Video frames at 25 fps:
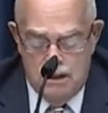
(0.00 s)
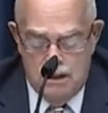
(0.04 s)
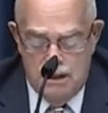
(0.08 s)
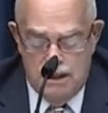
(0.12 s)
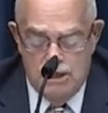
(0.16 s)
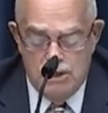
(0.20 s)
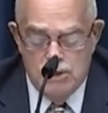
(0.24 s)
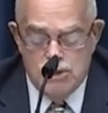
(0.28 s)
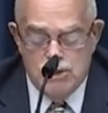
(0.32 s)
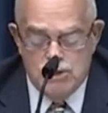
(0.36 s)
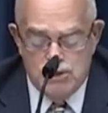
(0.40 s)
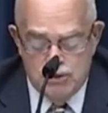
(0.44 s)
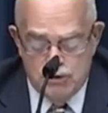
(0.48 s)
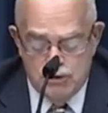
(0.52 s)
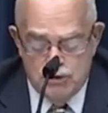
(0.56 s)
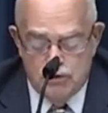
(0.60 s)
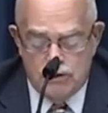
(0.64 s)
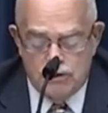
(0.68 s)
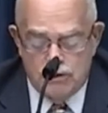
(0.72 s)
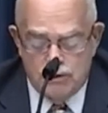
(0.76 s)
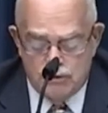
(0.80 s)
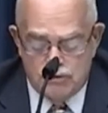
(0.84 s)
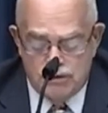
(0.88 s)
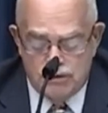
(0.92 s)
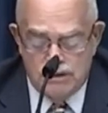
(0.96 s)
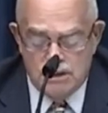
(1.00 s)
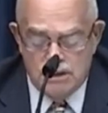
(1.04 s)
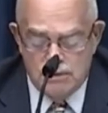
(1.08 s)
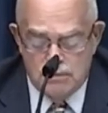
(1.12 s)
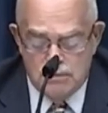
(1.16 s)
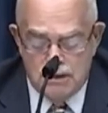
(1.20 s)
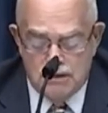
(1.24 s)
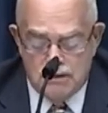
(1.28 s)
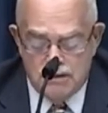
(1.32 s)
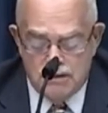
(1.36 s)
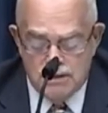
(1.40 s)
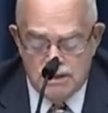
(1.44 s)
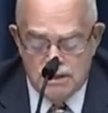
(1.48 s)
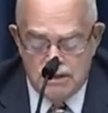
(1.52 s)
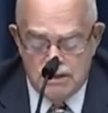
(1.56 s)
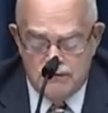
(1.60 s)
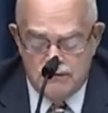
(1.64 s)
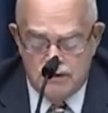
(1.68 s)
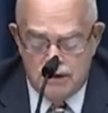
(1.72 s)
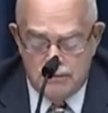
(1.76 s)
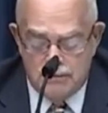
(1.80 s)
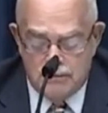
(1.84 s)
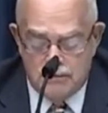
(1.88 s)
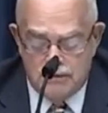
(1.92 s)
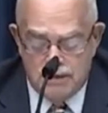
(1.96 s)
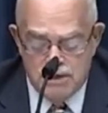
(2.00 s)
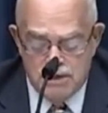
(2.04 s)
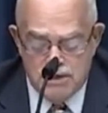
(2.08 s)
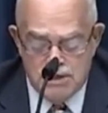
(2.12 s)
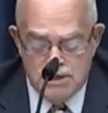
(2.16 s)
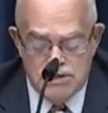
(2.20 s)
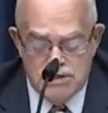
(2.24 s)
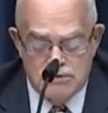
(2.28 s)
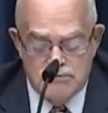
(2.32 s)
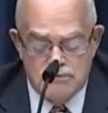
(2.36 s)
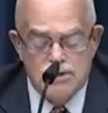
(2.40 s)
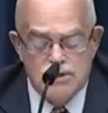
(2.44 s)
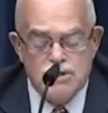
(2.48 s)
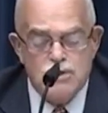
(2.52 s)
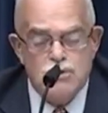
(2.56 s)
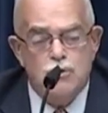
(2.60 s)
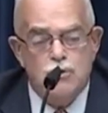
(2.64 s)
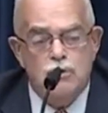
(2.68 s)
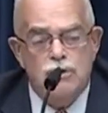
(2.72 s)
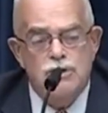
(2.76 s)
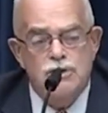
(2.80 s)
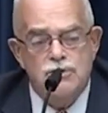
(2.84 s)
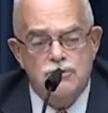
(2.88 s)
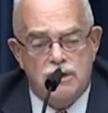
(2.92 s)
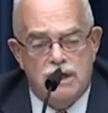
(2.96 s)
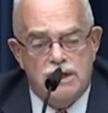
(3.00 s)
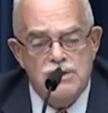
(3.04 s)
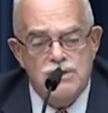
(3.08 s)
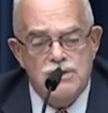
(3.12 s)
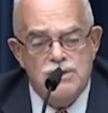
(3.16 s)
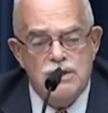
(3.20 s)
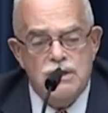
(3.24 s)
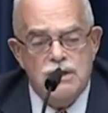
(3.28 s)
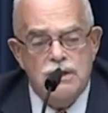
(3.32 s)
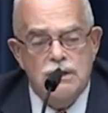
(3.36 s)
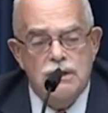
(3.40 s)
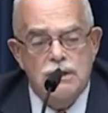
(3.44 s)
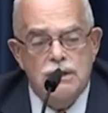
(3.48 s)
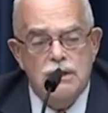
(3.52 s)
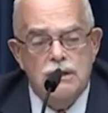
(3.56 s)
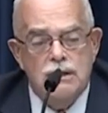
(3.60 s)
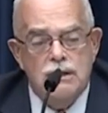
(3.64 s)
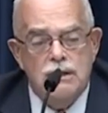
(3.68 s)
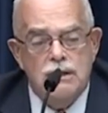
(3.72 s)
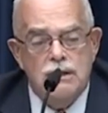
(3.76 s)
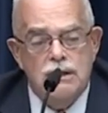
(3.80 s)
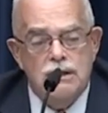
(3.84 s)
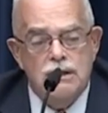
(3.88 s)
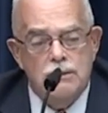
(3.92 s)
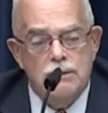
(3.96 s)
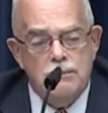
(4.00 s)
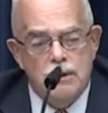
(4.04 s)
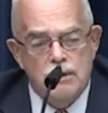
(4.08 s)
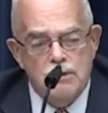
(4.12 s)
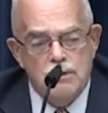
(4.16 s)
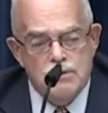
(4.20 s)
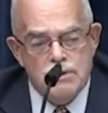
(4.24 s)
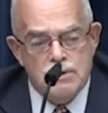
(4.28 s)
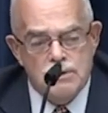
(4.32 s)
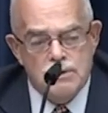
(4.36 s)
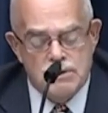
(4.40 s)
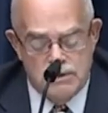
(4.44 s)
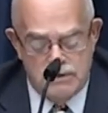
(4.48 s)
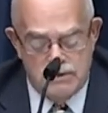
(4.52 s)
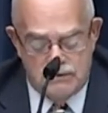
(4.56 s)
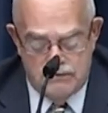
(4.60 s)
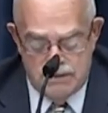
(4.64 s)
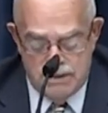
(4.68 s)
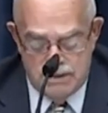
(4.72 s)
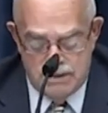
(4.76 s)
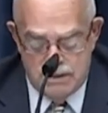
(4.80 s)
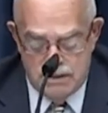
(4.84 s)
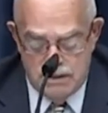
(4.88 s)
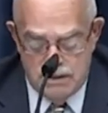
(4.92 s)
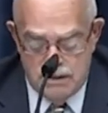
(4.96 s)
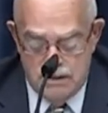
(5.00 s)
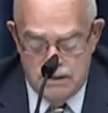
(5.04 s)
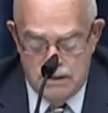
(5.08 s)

ensure transparency of operations, and restore trust in the Postal Service.